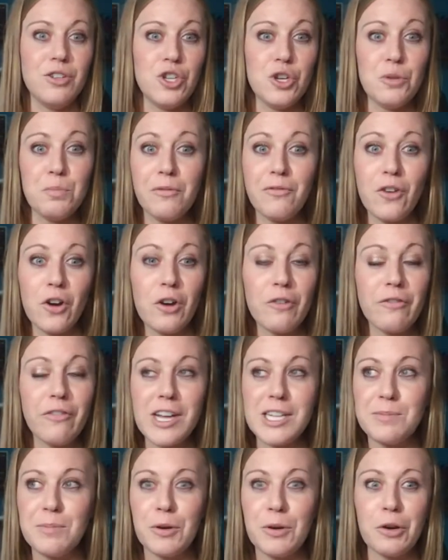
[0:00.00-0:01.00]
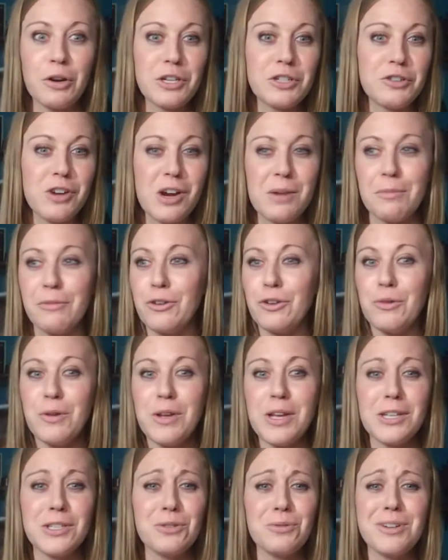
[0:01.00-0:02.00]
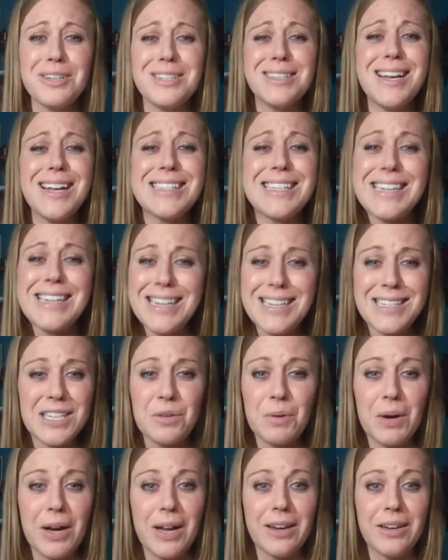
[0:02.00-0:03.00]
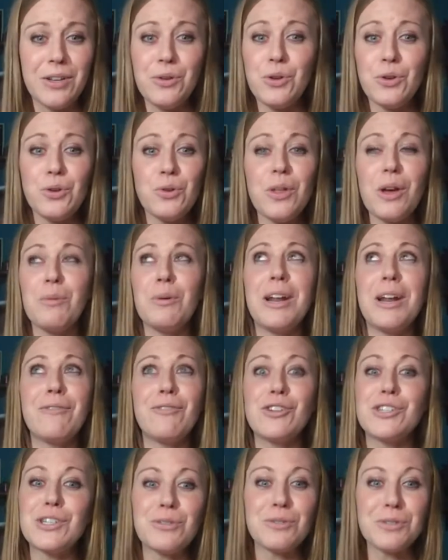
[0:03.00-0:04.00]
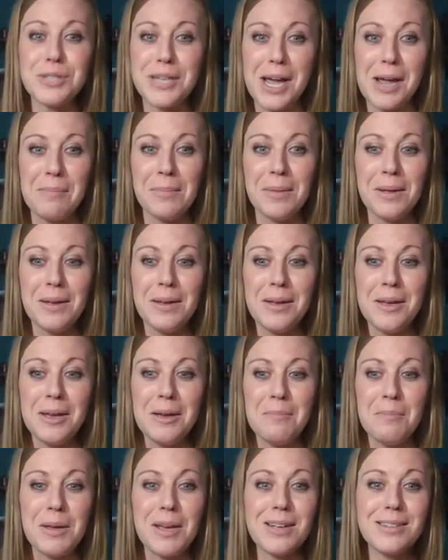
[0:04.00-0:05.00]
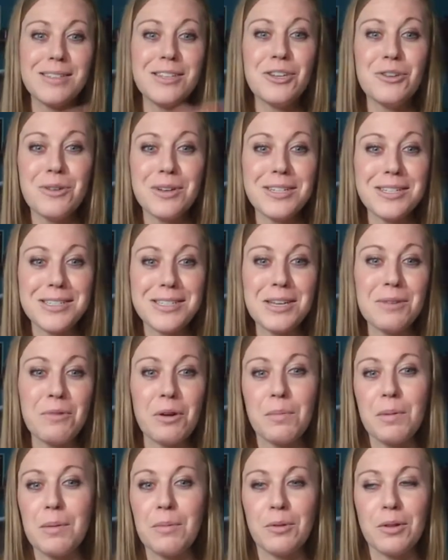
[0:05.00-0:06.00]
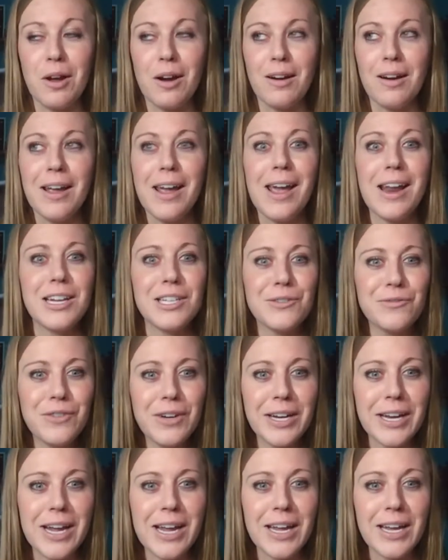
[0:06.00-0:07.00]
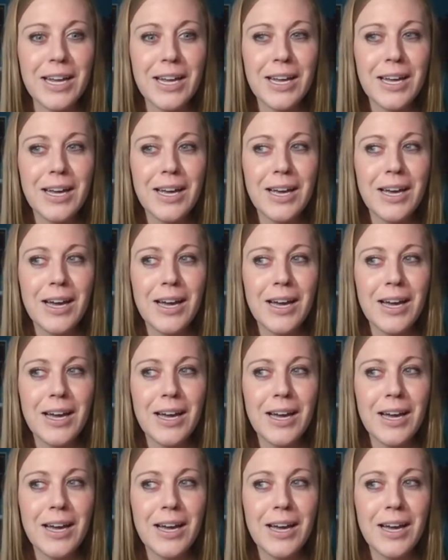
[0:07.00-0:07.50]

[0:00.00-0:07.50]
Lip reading: Do you prefer Facebook or Instagram? If you're doing it in stories, that's an easy one. You can do that one every single time because then you get to see where people are. And it's funny.